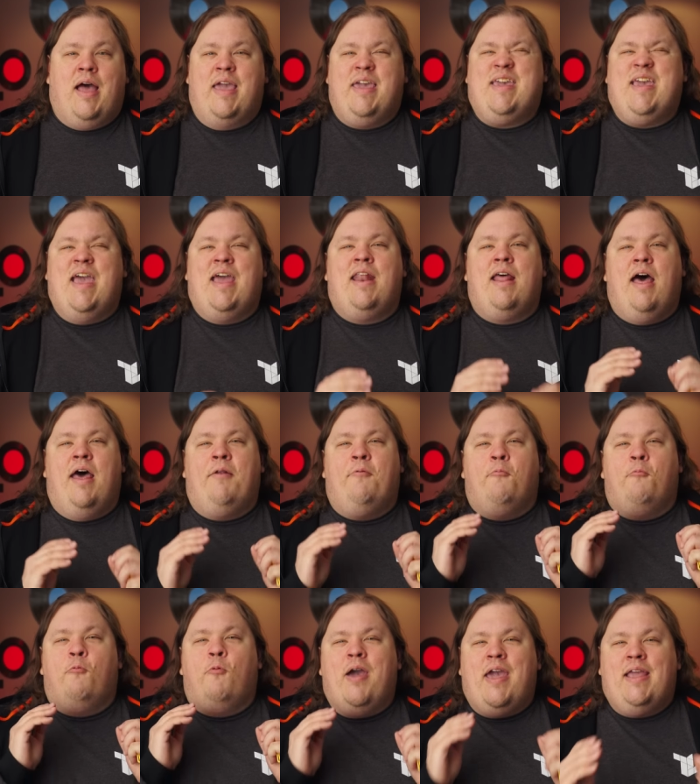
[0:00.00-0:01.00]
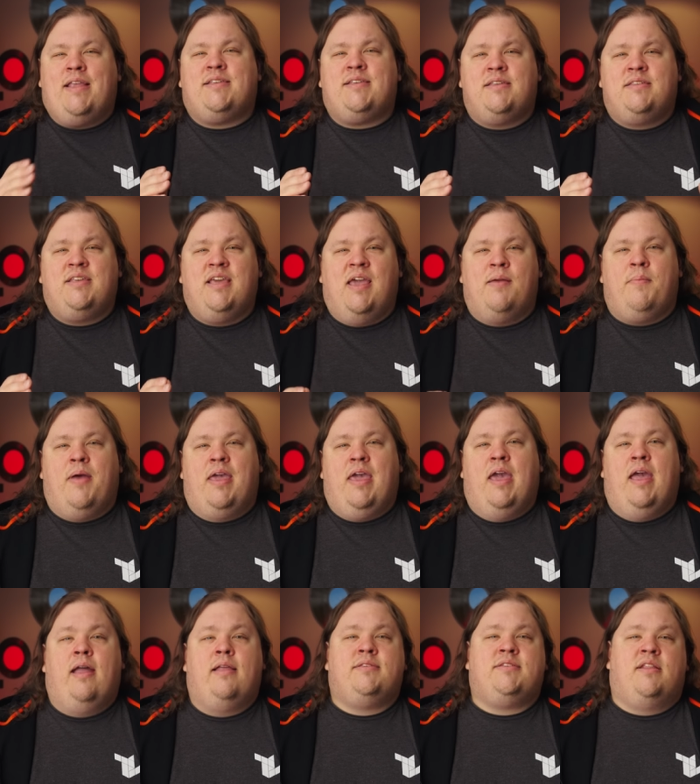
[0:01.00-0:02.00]
I cannot wait to get my
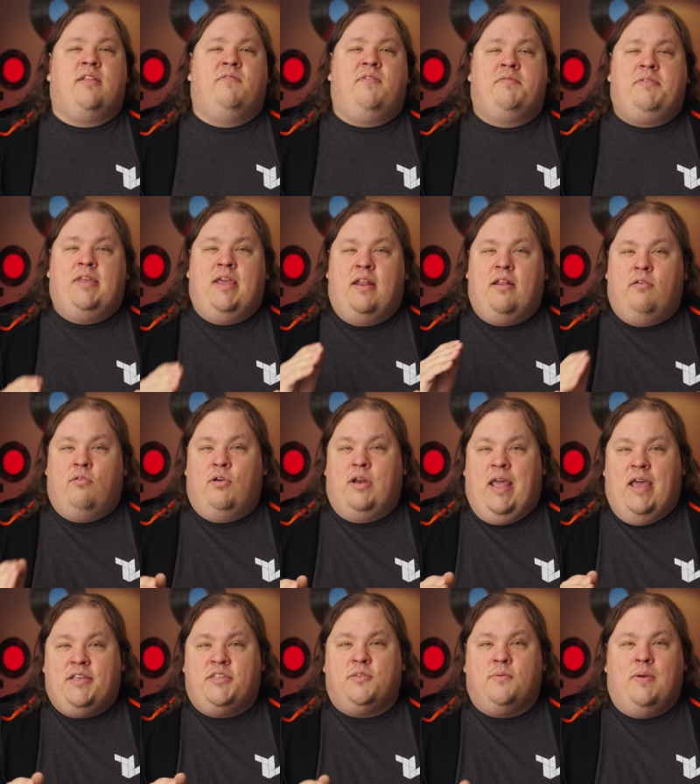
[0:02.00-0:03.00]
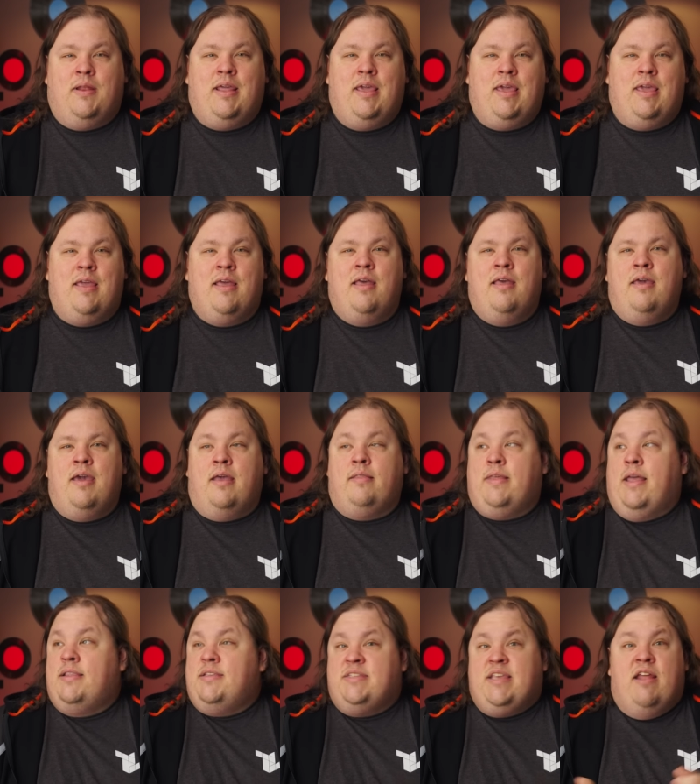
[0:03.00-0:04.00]
hands on the 5800X3D and
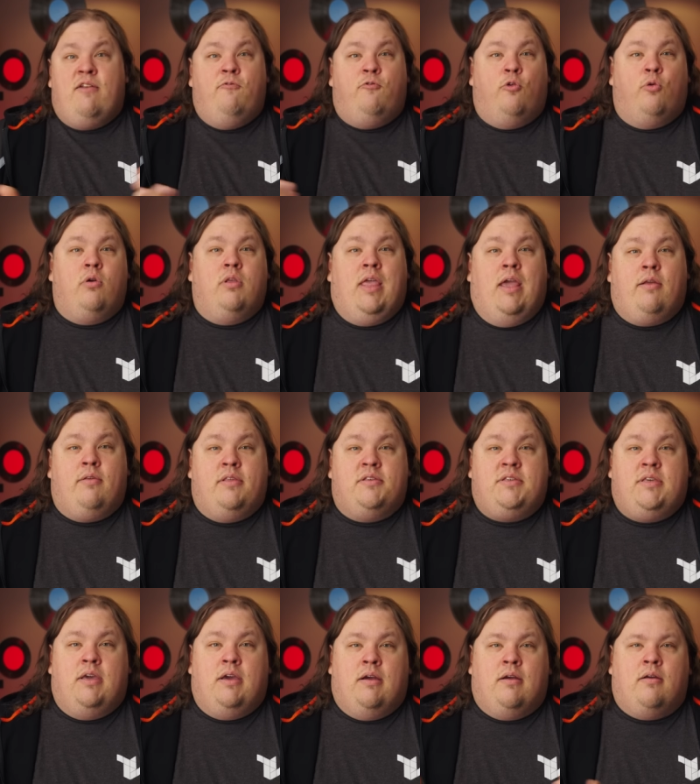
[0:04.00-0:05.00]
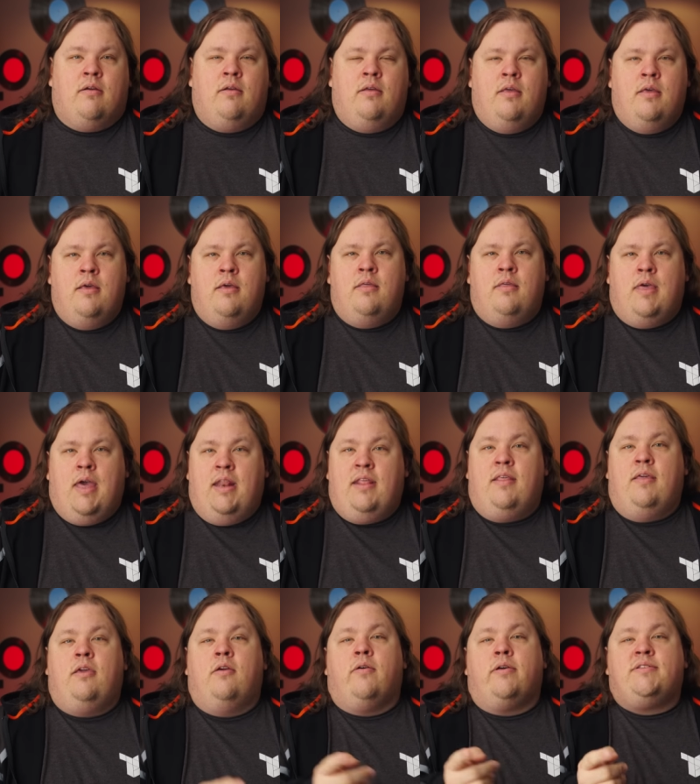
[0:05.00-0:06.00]
then Zen 4 later this year.
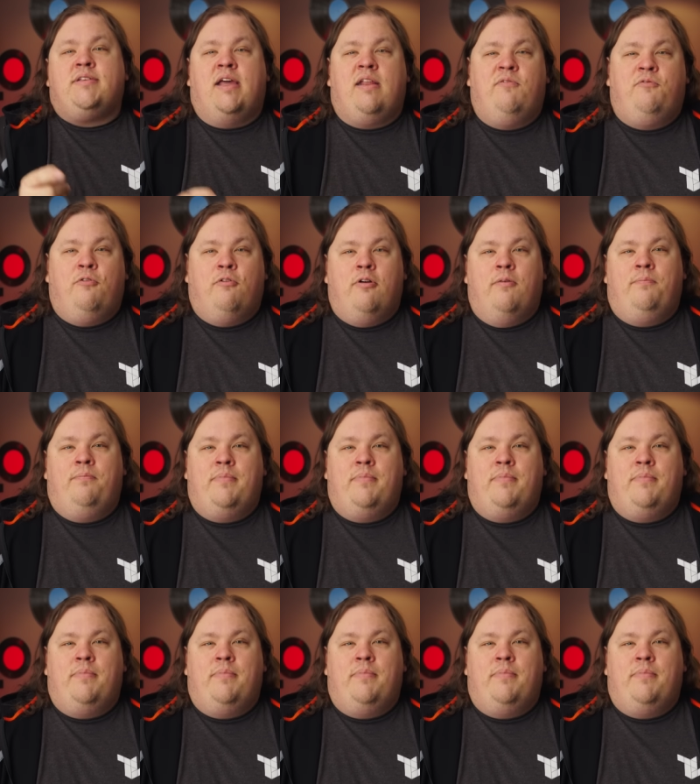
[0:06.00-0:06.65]
Anything you're excited for?